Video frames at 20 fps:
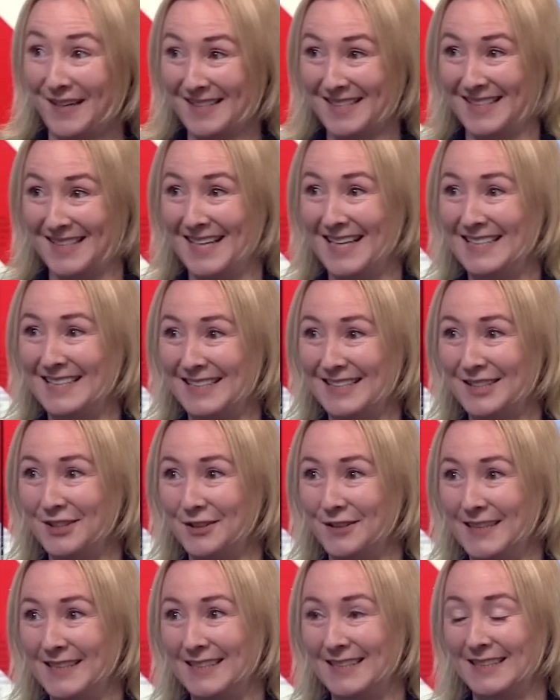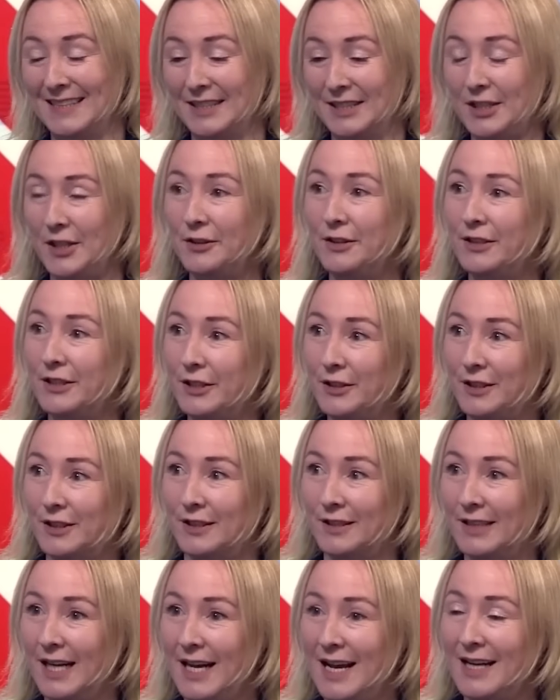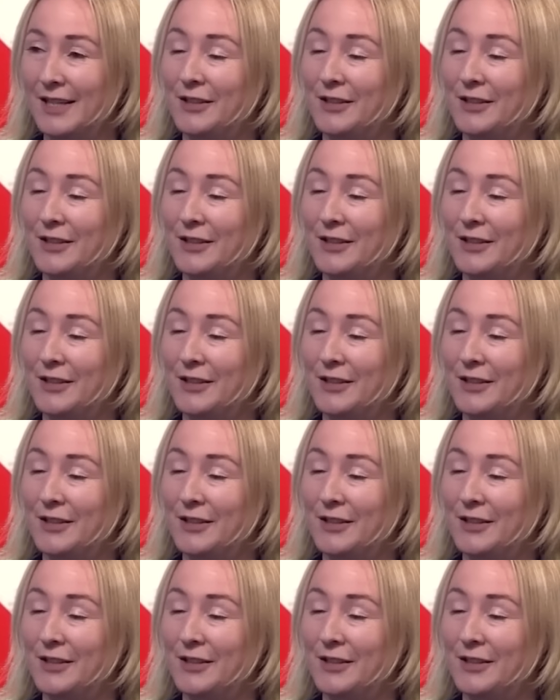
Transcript: impact because the tech titans are set to